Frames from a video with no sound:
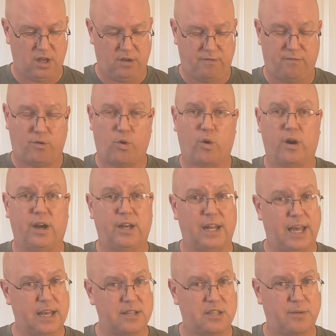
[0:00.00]
for an
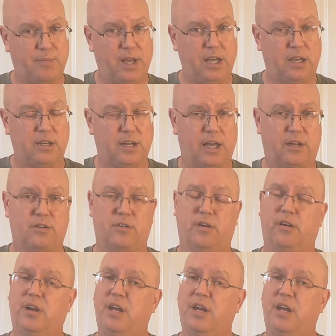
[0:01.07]
SMA connector.